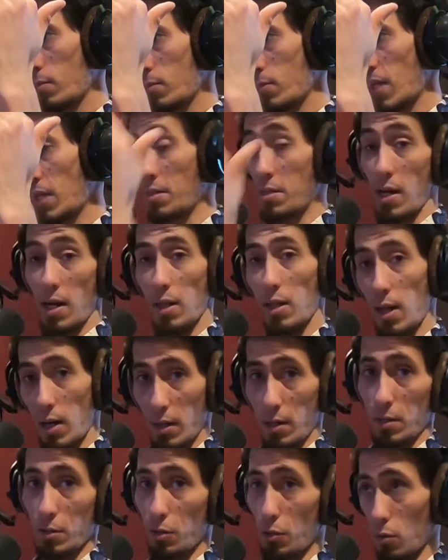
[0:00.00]
it's got a lot
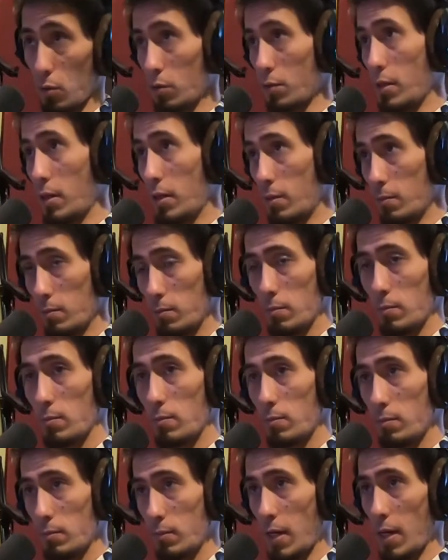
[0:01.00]
of controls in it,
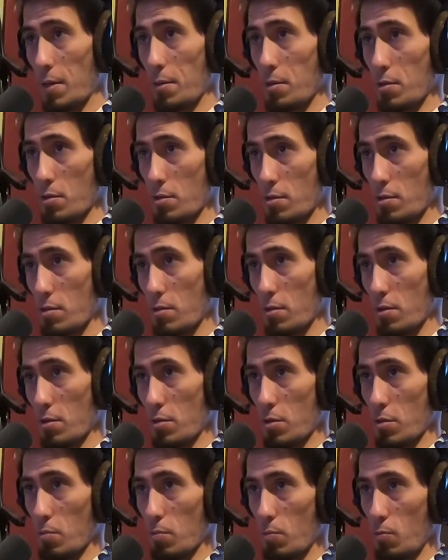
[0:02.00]
and
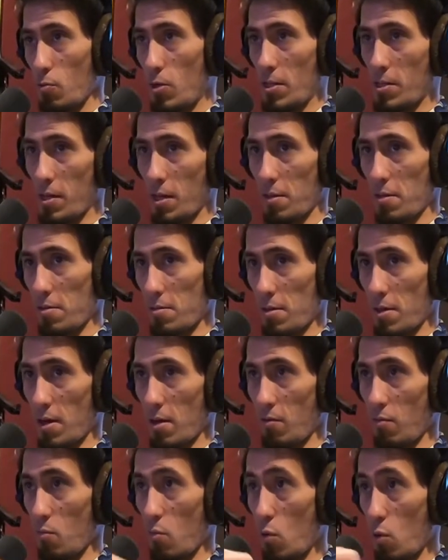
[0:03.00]
there's ones out there that
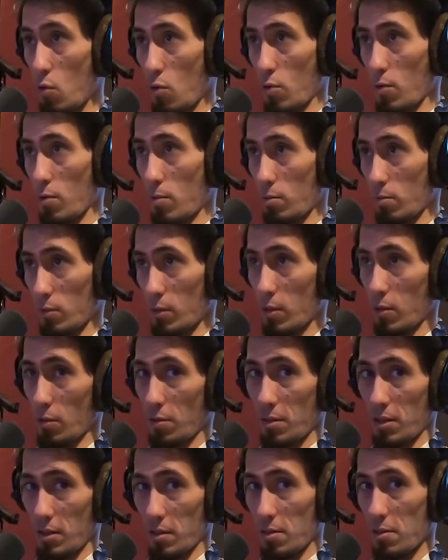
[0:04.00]
have more little
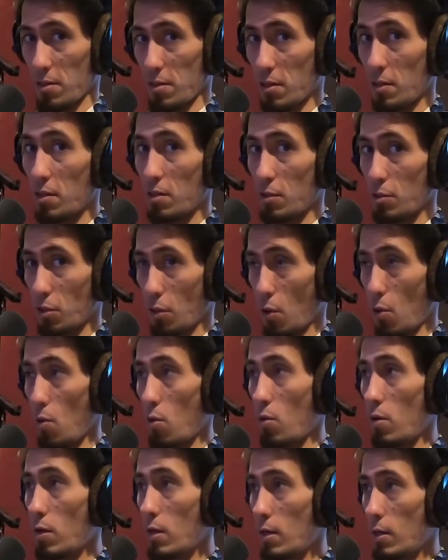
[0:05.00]
things you can
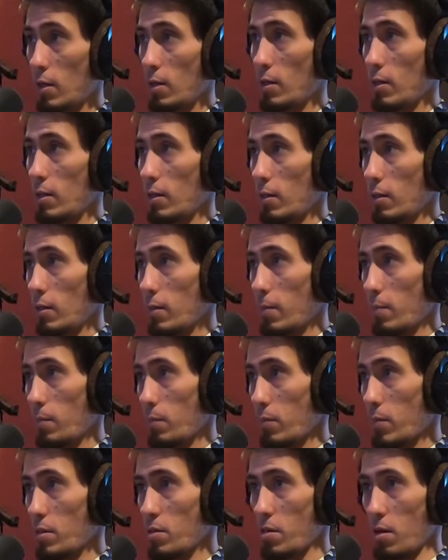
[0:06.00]
control.
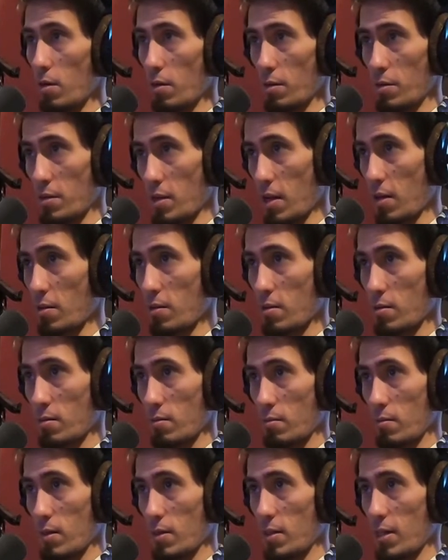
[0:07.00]
It's got all the standard
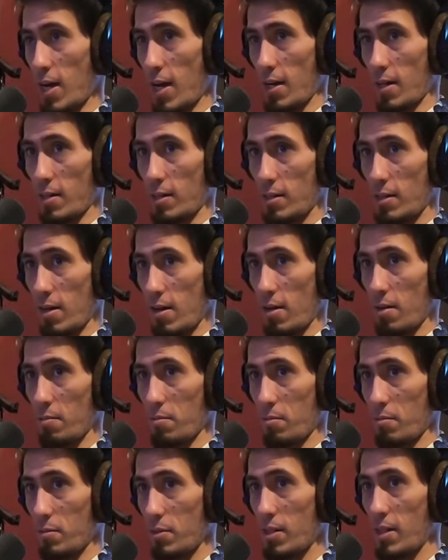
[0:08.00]
attack
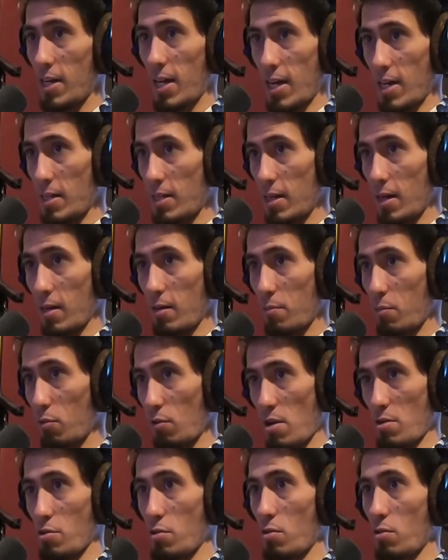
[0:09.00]
time, decay time,
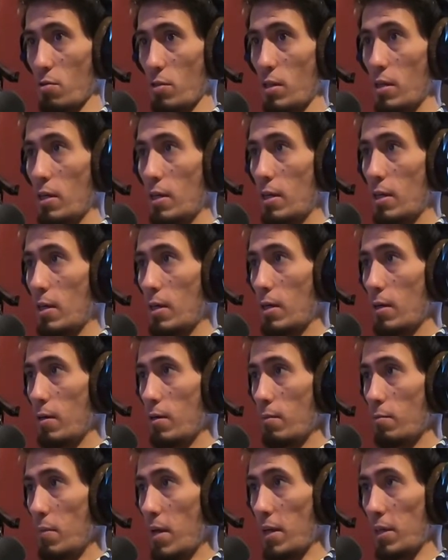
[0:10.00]
threshold,
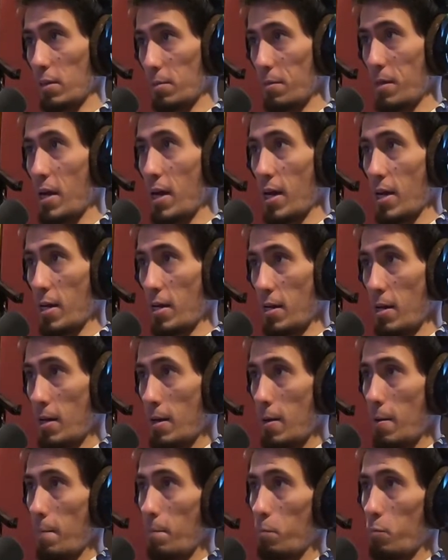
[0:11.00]
makeup gain,
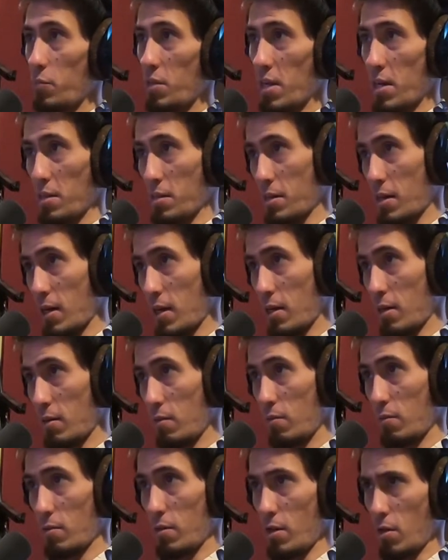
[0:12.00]
but then it's got
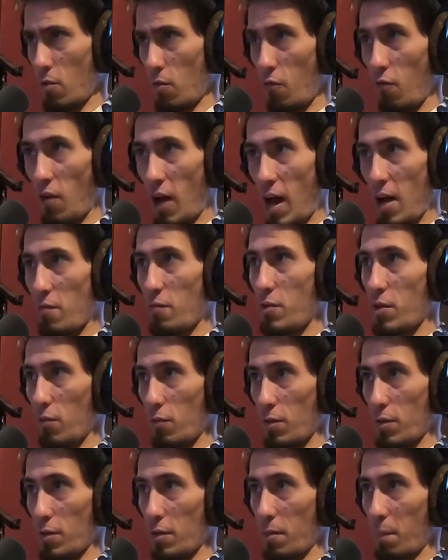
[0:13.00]
5
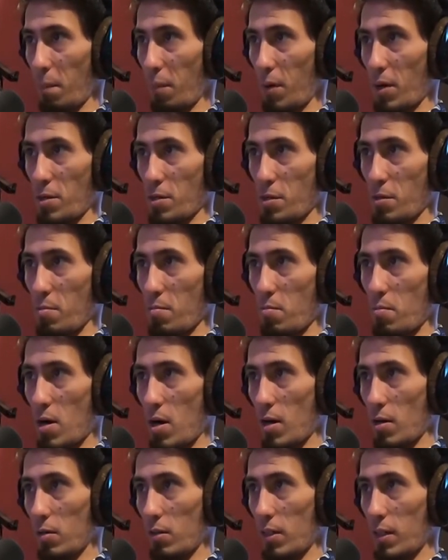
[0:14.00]
different compression
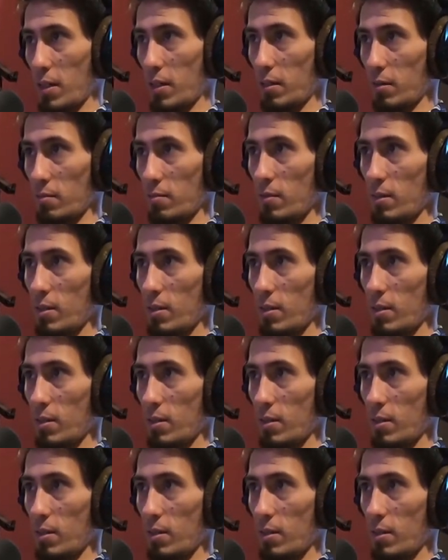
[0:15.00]
modeling